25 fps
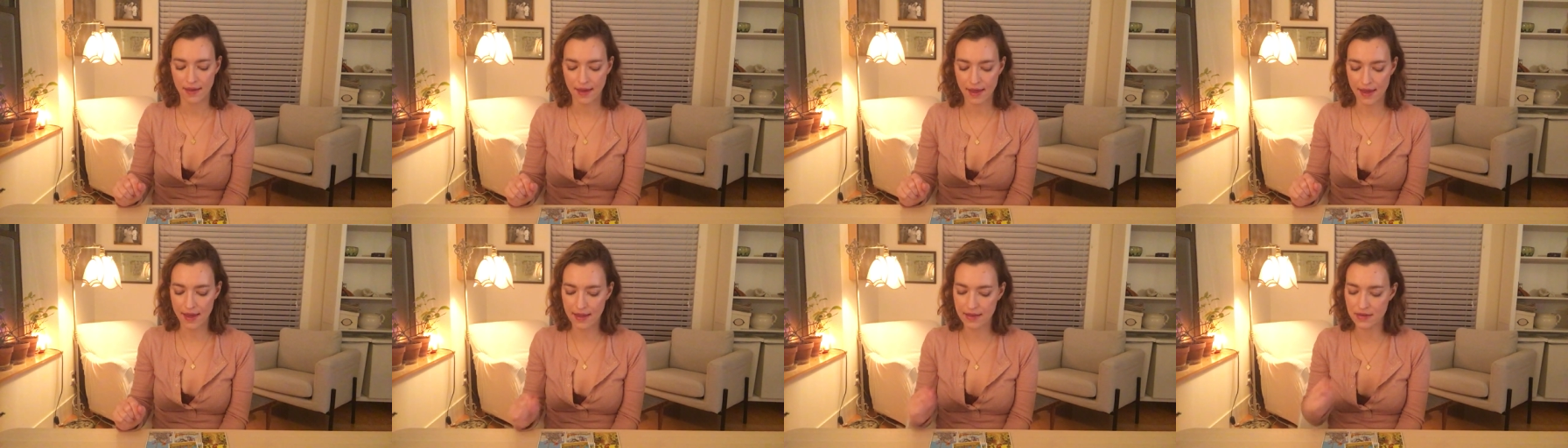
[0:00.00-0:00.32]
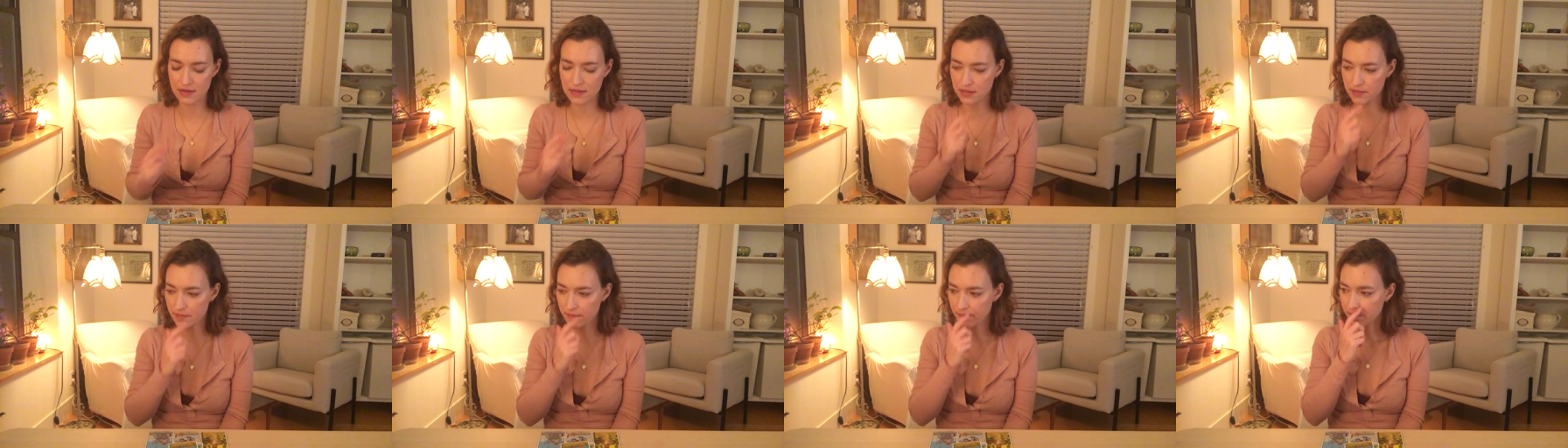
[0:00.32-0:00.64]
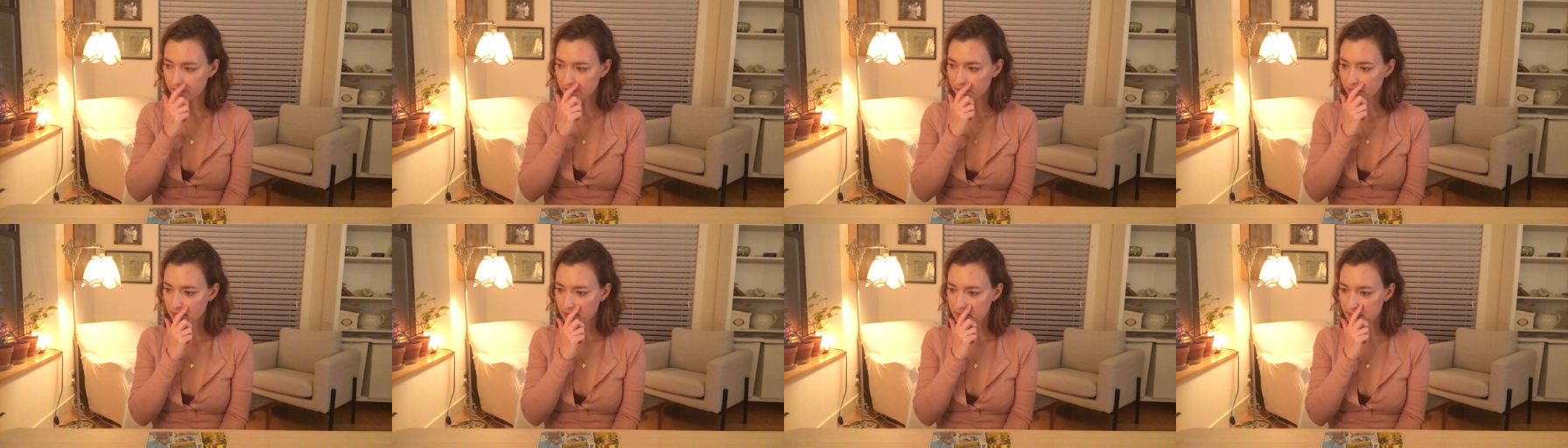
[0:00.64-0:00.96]
And
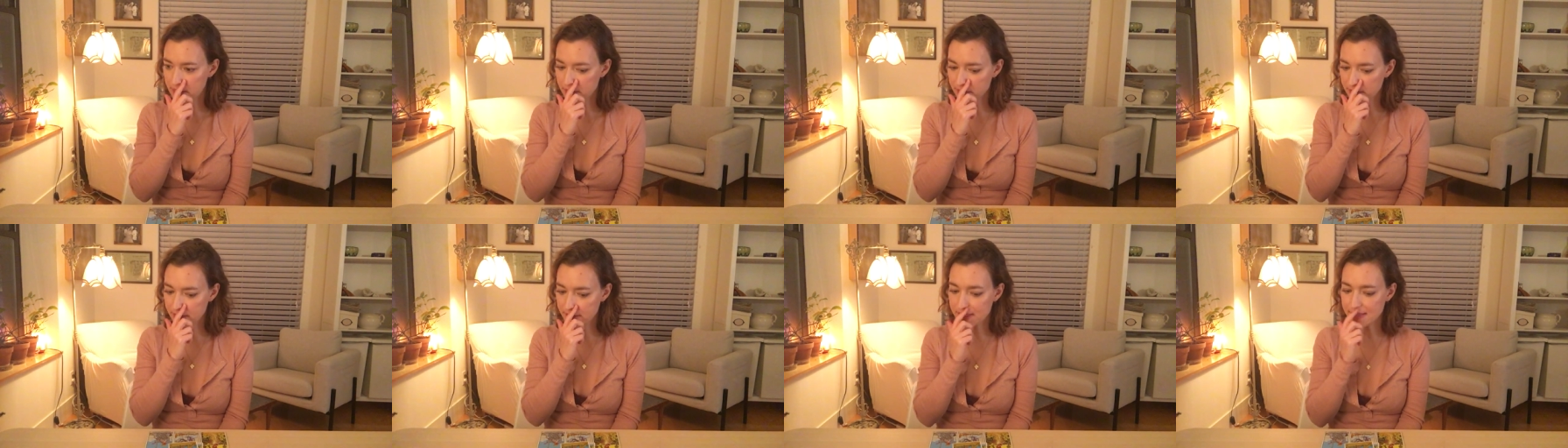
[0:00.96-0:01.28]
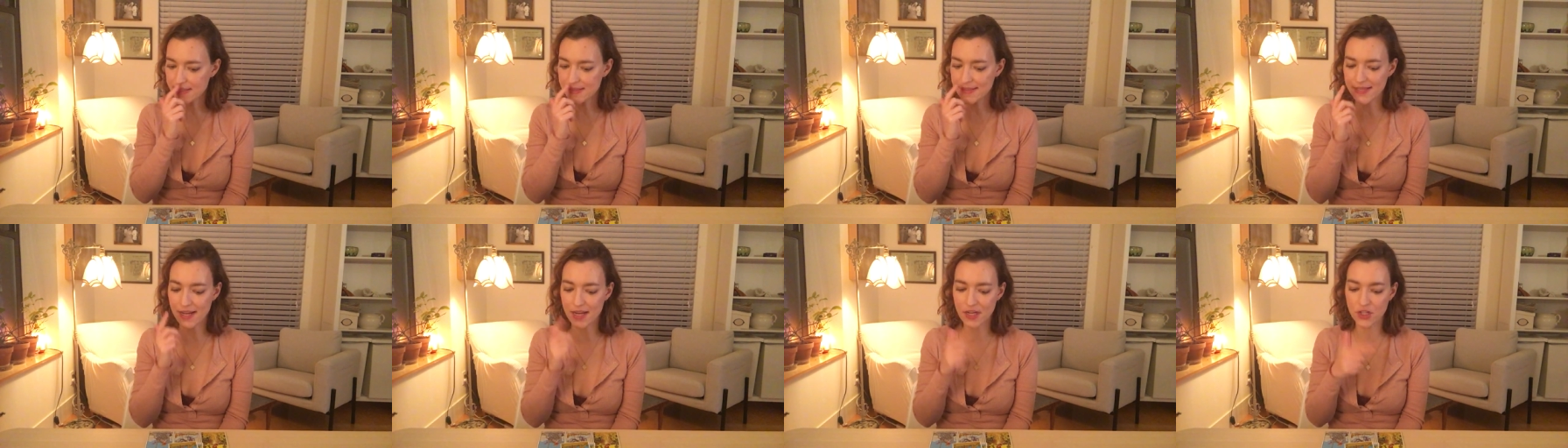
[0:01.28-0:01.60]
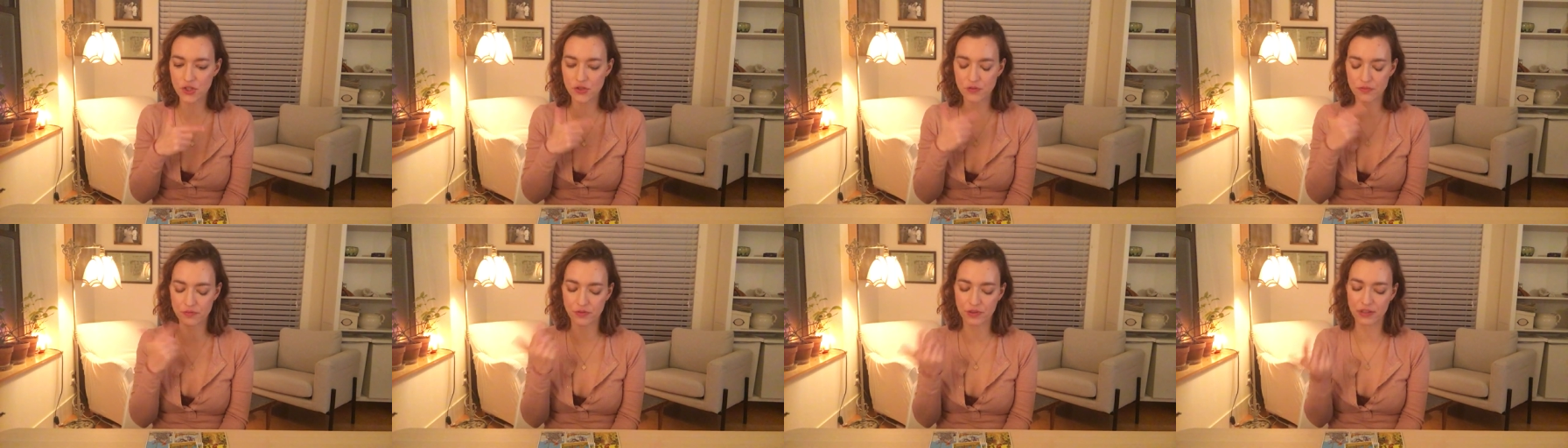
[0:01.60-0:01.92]
there is
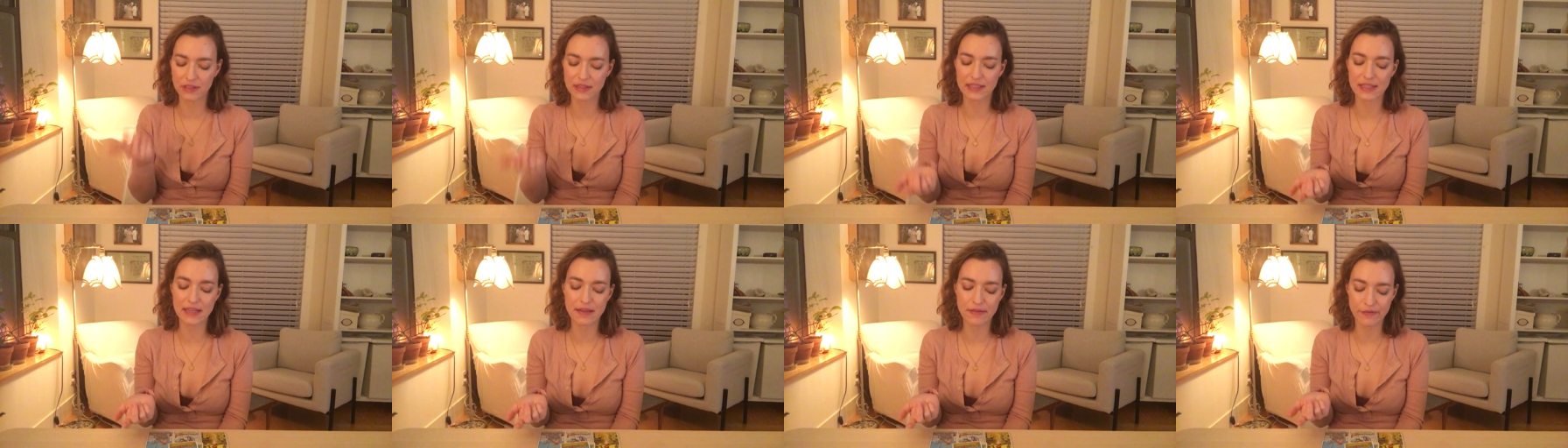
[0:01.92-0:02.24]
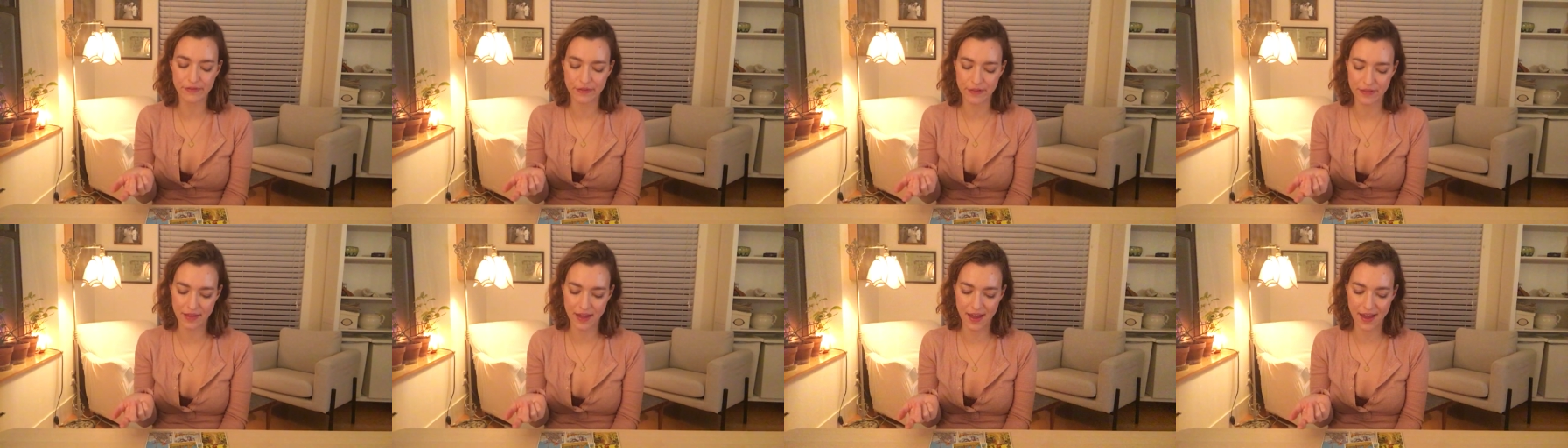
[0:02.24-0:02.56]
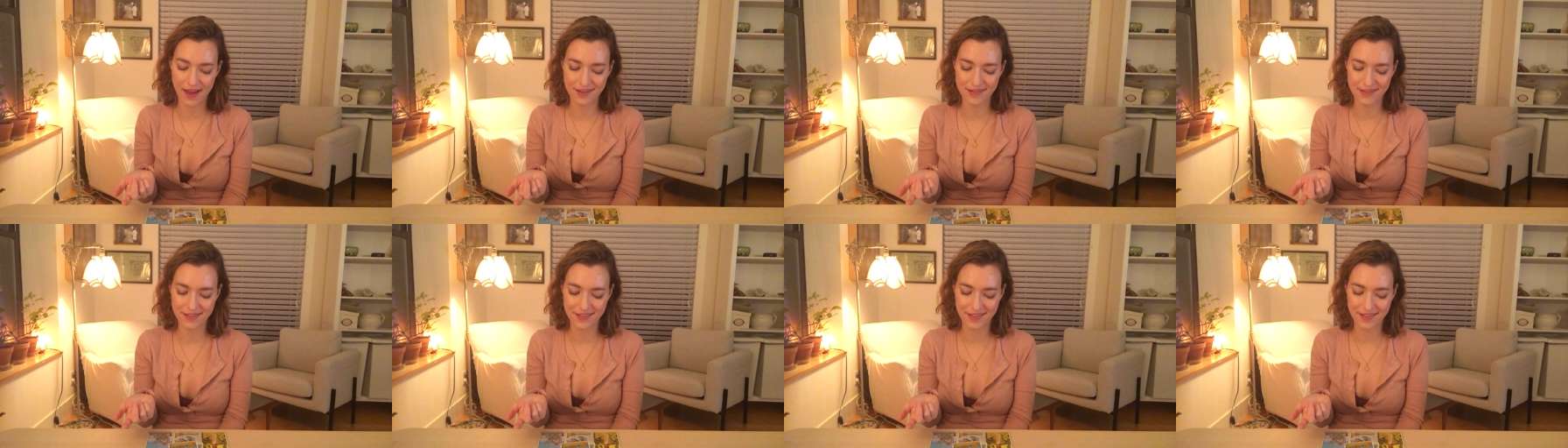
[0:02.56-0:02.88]
such relief in
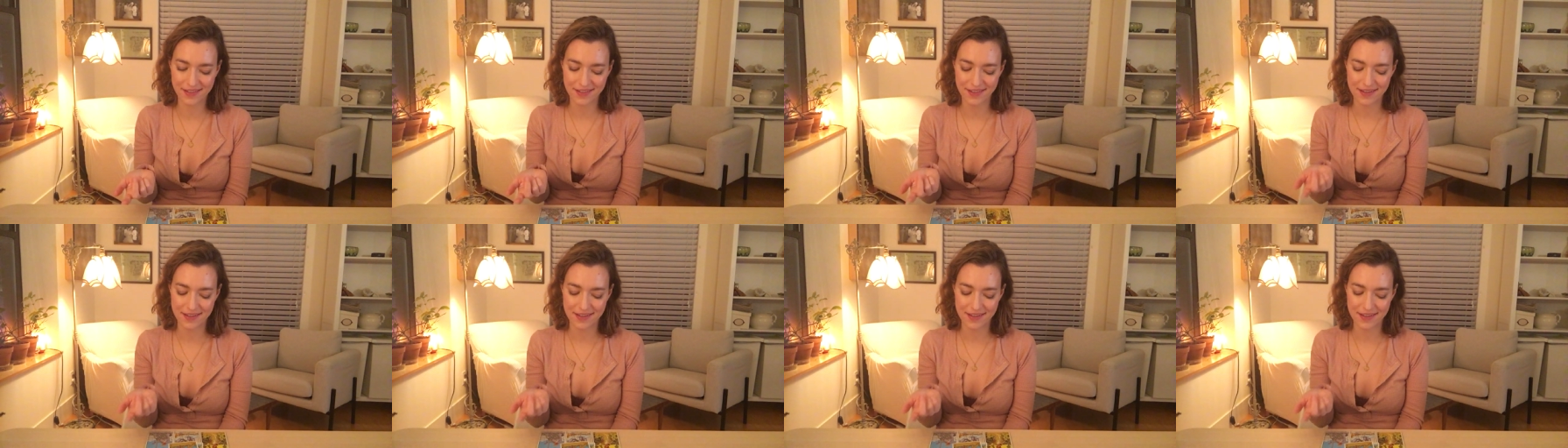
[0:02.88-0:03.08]
that.